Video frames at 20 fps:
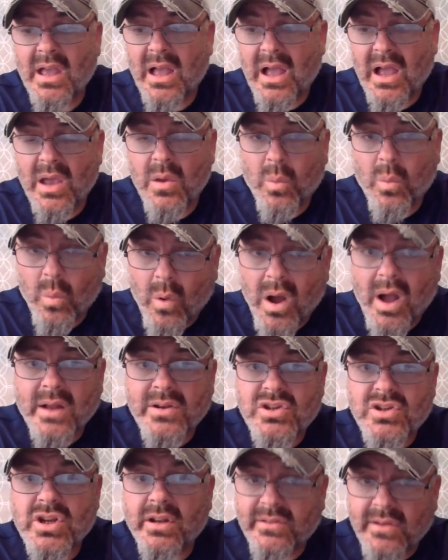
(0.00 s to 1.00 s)
I
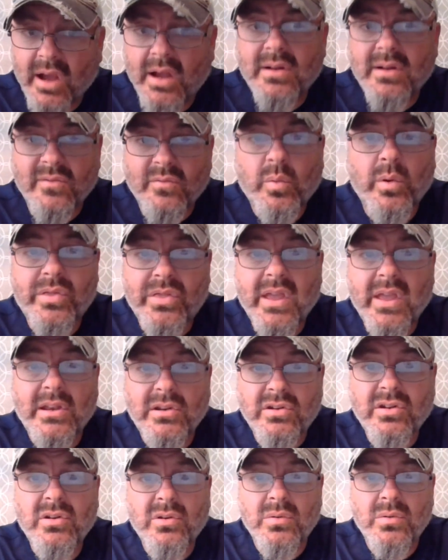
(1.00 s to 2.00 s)
watch a ton of what they
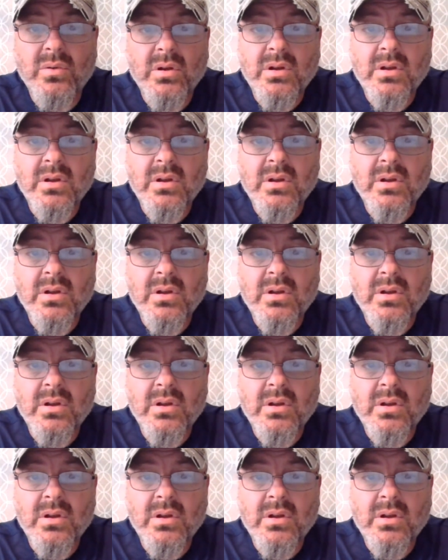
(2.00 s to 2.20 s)
do.